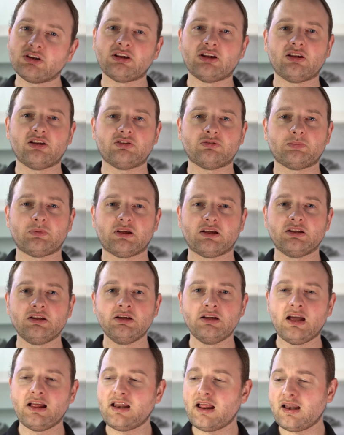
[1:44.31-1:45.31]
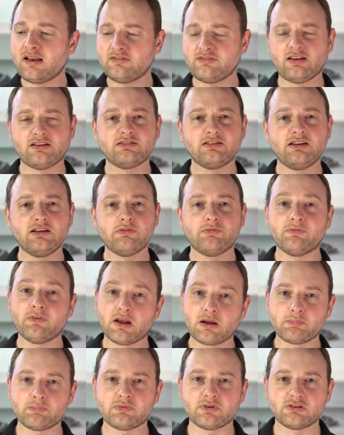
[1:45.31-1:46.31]
the display, and that is actually the
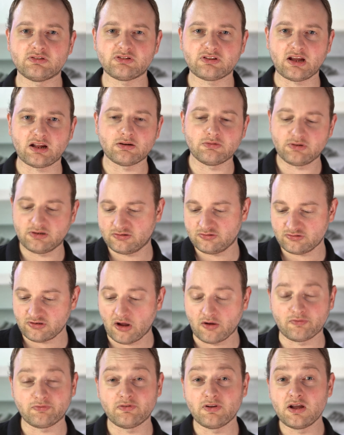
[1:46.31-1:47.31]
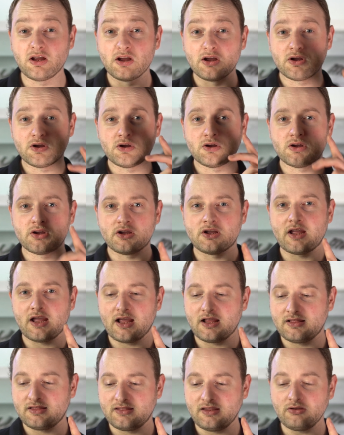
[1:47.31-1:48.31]
fingerprint scanner itself.
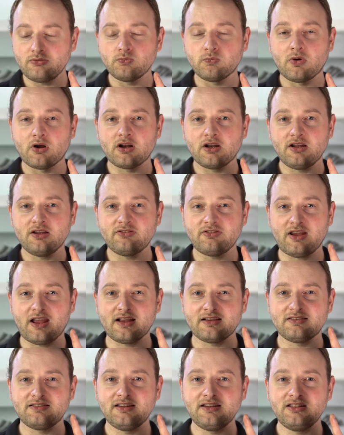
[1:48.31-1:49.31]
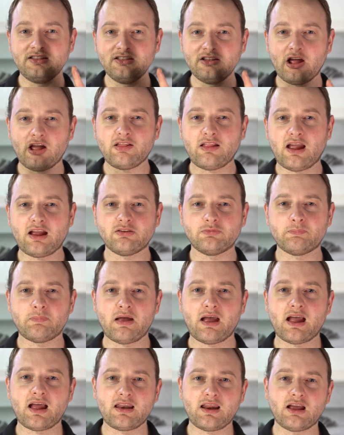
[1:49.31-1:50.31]
This one is actually not as
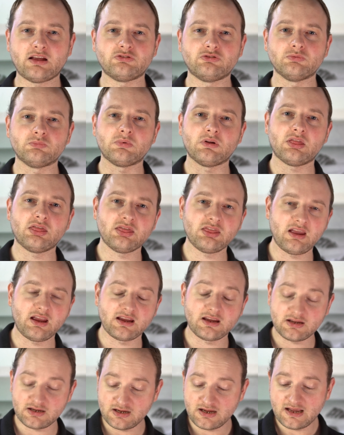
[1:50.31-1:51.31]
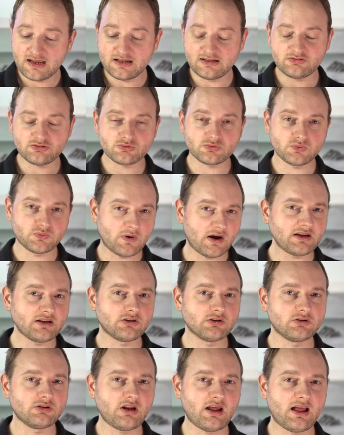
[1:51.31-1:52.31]
bad as you would think. It's quite
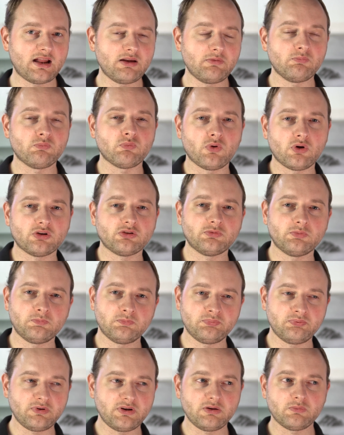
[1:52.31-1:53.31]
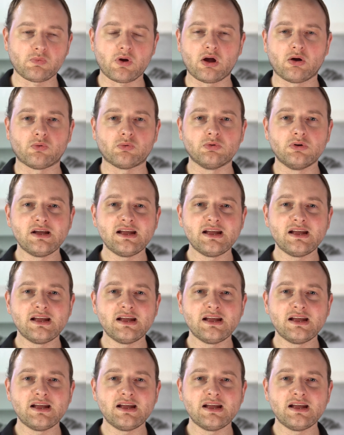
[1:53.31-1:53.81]
good and it works pretty well.